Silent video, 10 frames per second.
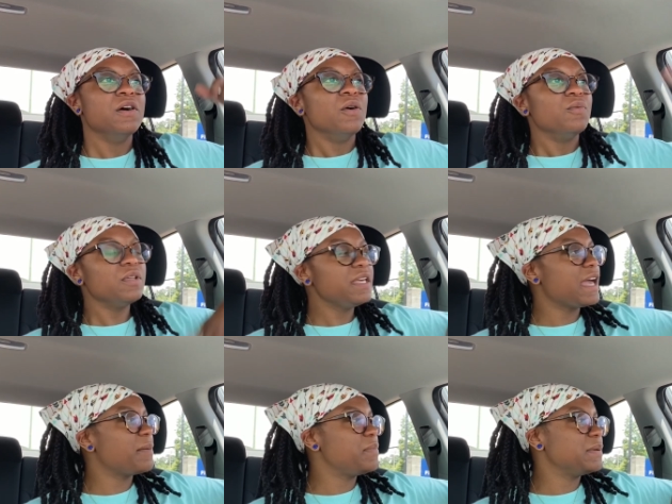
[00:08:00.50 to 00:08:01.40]
really
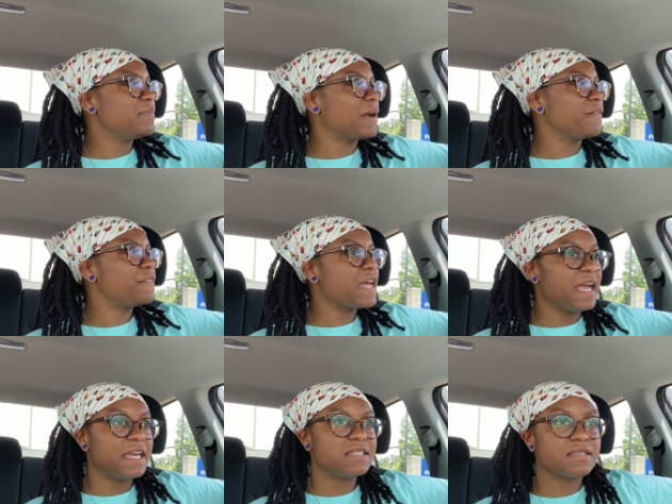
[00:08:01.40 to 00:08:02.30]
happy about
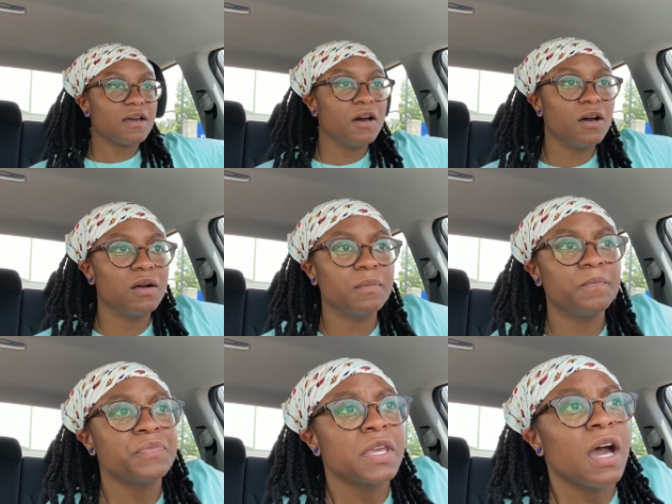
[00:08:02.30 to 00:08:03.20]
that. Um,
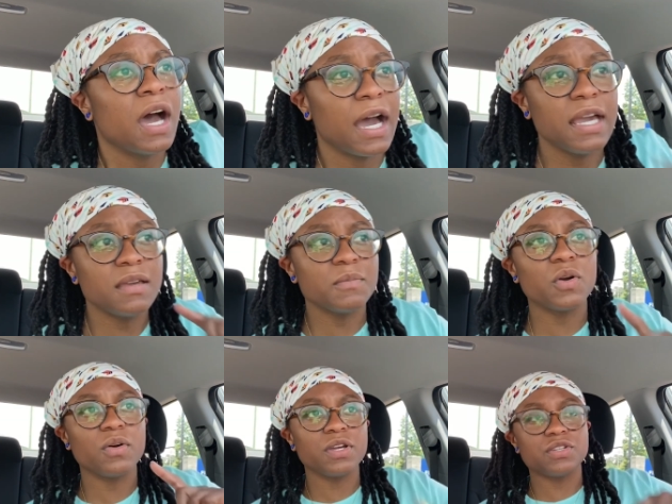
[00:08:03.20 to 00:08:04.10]
I am
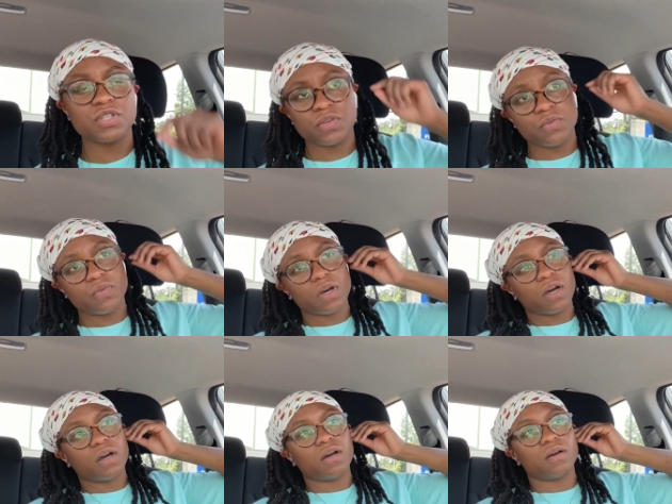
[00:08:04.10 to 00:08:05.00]
going to
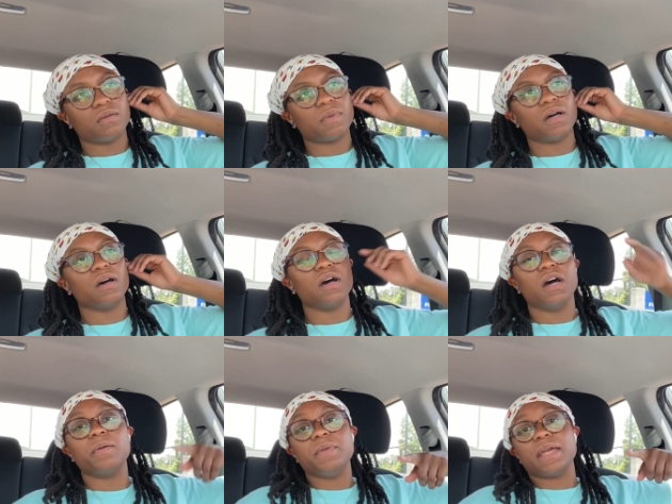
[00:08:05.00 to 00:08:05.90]
um,
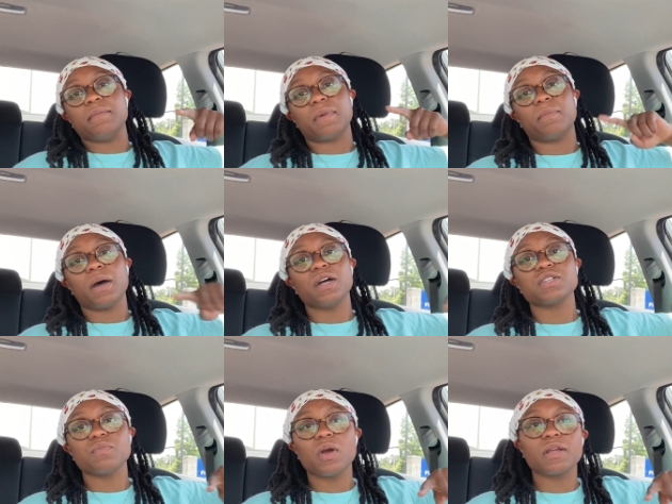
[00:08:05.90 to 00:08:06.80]
update my
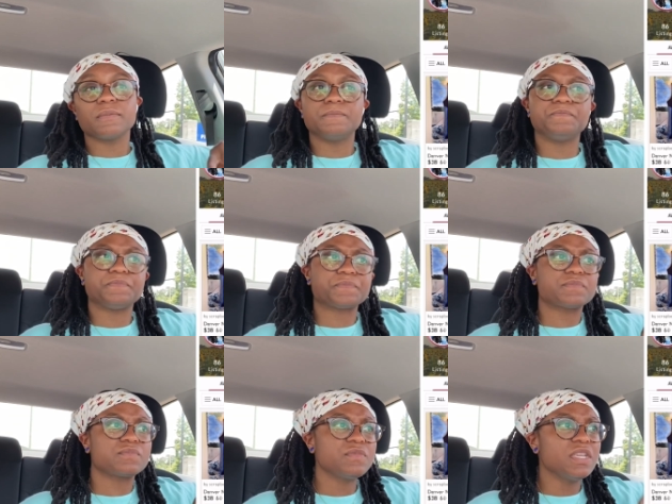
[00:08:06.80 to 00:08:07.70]
Poshmark
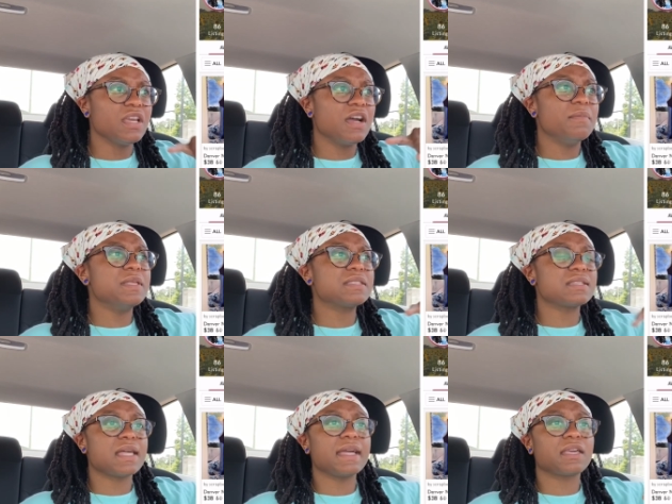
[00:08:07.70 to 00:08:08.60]
I've been
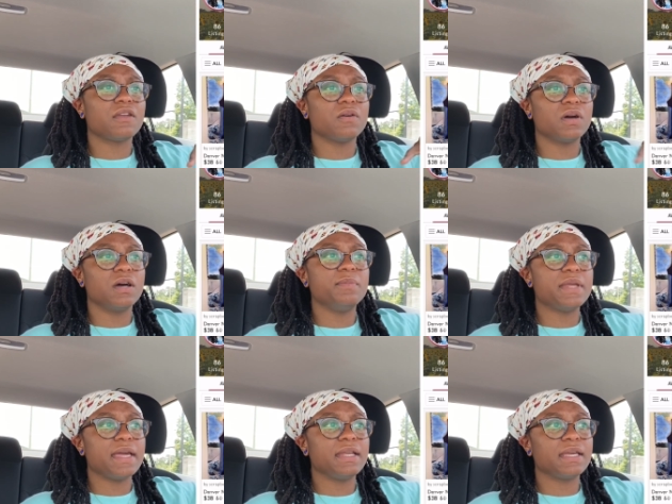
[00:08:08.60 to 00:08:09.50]
slacking on
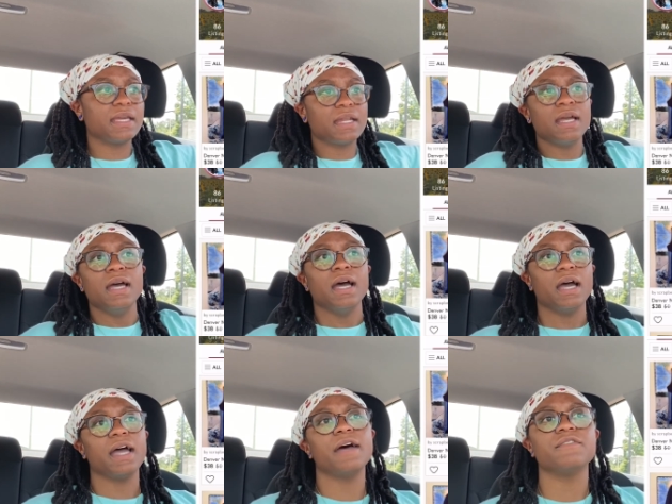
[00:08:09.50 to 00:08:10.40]
updating it.
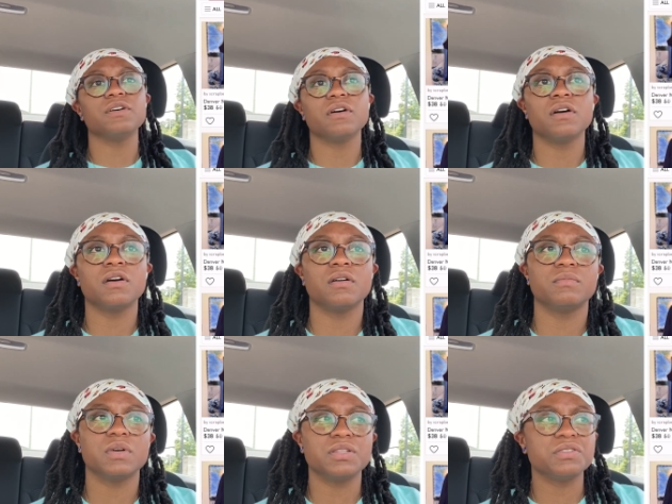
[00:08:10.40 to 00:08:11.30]
I have a,
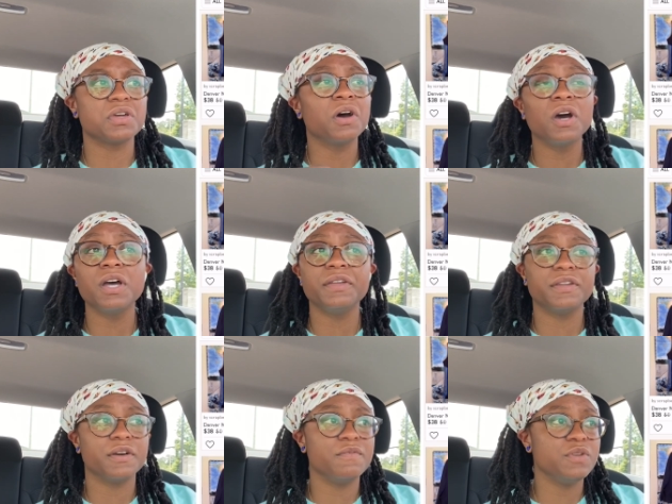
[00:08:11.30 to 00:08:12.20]
um, a ton
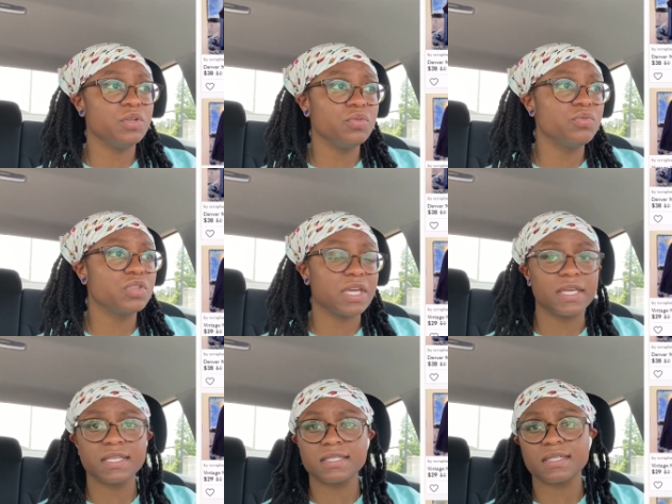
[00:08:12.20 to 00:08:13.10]
of new
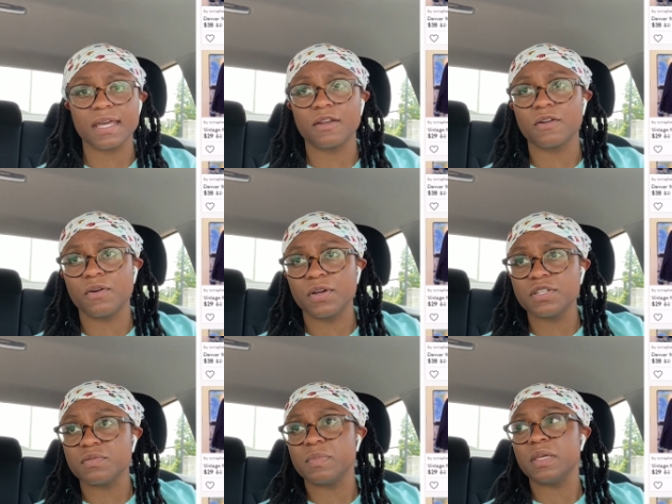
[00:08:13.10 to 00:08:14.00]
things that are going
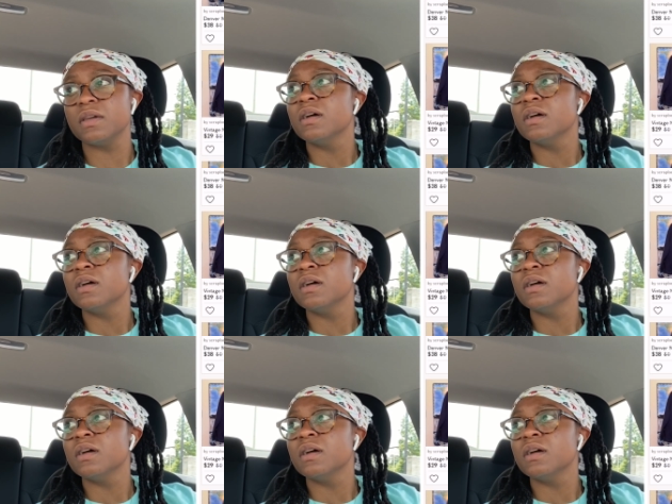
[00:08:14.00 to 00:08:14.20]
to be